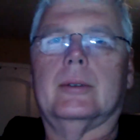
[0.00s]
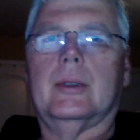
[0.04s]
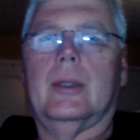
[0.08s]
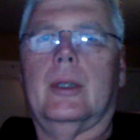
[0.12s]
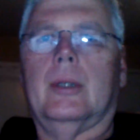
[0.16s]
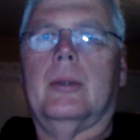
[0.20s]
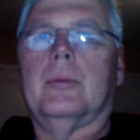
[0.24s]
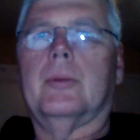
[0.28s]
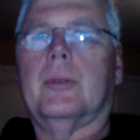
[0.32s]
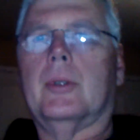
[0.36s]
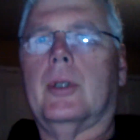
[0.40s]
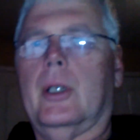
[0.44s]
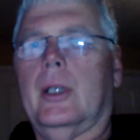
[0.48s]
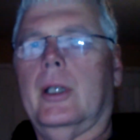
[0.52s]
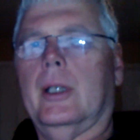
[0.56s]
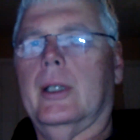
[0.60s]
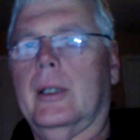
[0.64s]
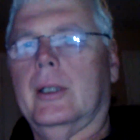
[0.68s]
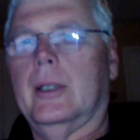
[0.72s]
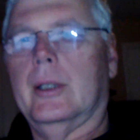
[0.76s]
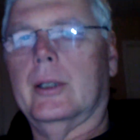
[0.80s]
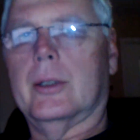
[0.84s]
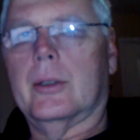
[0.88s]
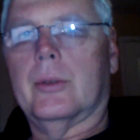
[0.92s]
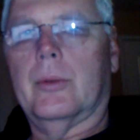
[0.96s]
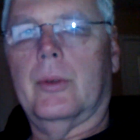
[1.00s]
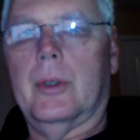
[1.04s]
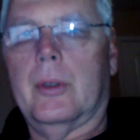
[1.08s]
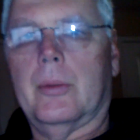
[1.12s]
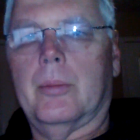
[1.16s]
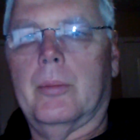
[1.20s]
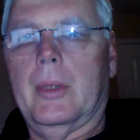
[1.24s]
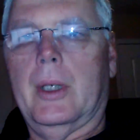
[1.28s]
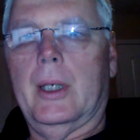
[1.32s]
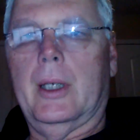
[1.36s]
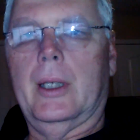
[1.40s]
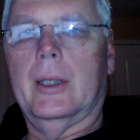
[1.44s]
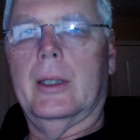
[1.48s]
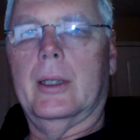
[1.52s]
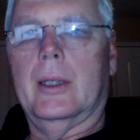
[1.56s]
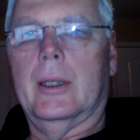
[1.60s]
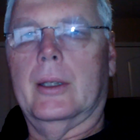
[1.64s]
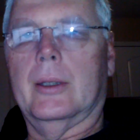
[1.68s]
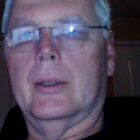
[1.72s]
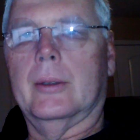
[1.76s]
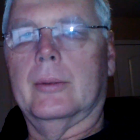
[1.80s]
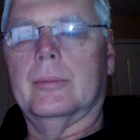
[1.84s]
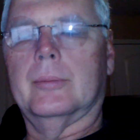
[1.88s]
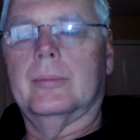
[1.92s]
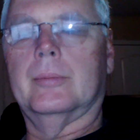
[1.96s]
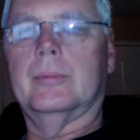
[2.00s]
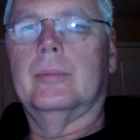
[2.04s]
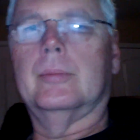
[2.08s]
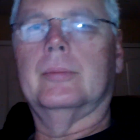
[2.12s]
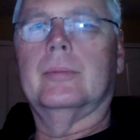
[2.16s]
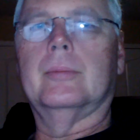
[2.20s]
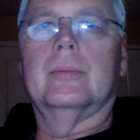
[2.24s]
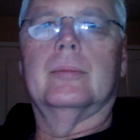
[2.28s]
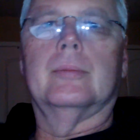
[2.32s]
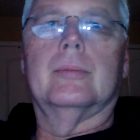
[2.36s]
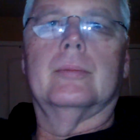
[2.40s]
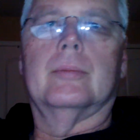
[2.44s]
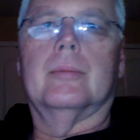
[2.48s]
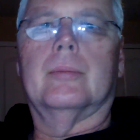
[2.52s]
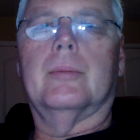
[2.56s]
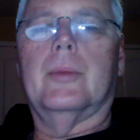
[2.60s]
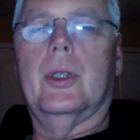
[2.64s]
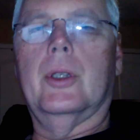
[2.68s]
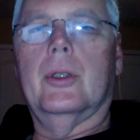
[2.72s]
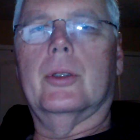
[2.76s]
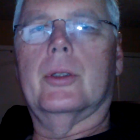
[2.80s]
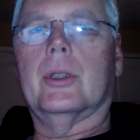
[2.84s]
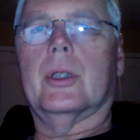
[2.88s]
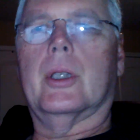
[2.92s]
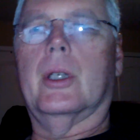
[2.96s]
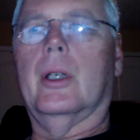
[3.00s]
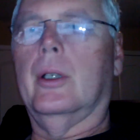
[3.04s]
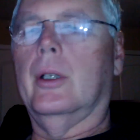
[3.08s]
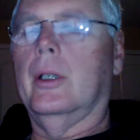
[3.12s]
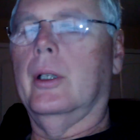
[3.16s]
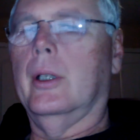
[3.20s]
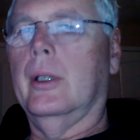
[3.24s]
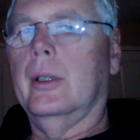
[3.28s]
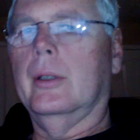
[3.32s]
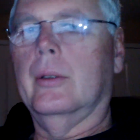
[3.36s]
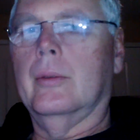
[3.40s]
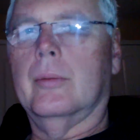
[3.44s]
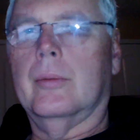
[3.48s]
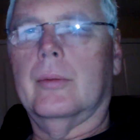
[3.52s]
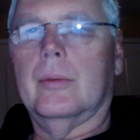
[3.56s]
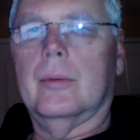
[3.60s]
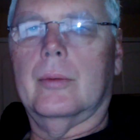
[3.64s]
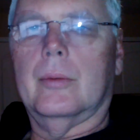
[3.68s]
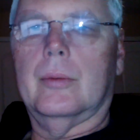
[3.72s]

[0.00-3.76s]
I'm trying this with my music on.